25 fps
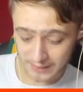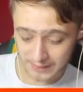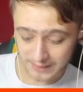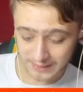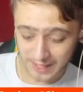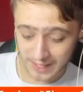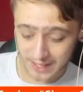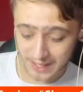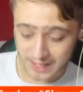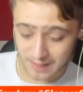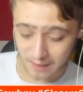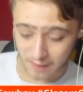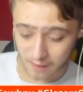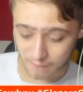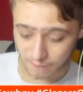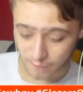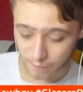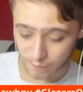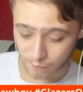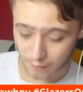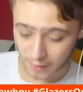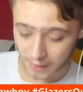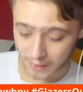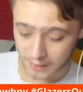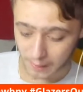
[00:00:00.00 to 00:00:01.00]
De Gea,
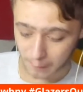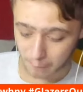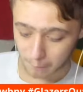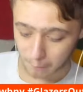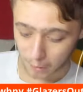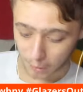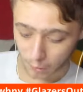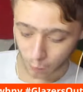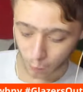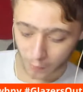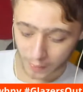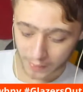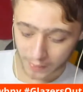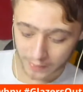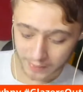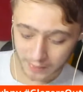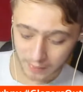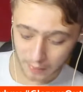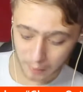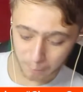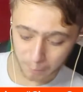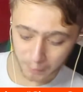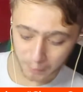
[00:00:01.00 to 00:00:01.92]
Varane, Maguire,